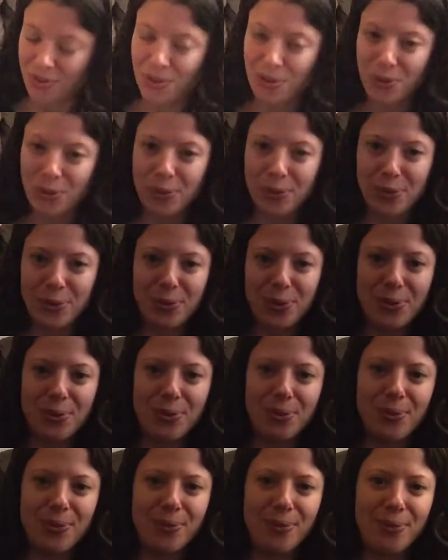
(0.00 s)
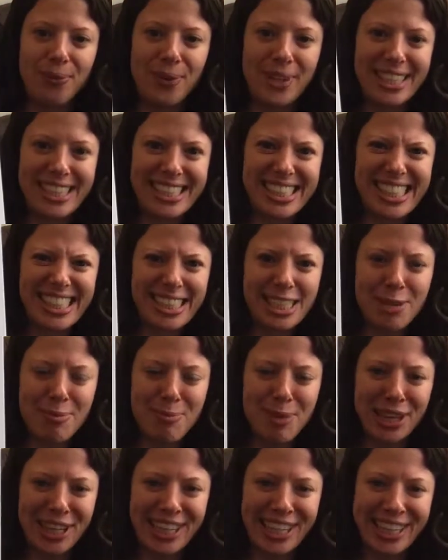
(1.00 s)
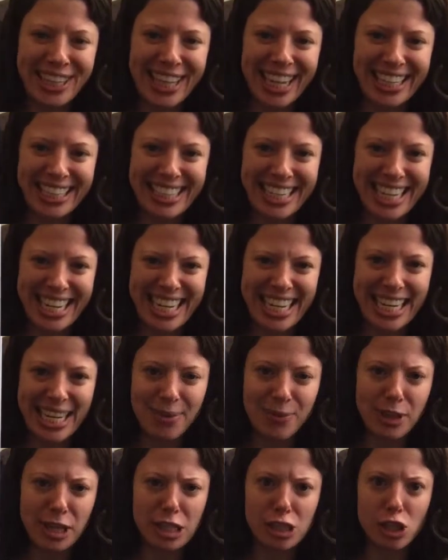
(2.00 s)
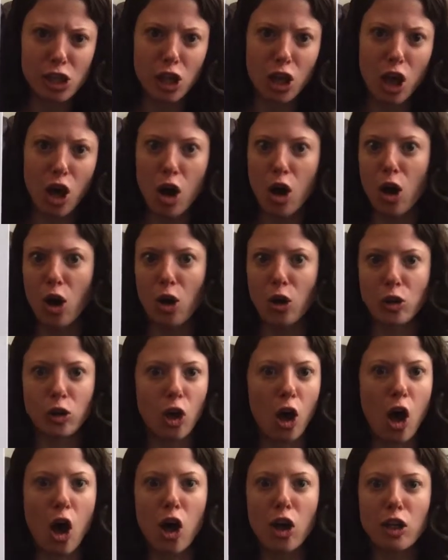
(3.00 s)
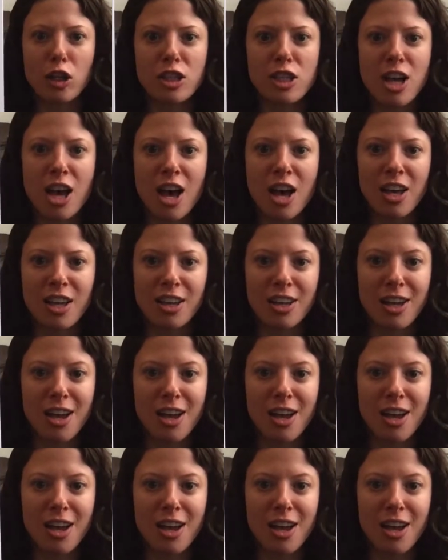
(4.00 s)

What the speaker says: ooh, what does this chameleon like to eat with its long, long tongue?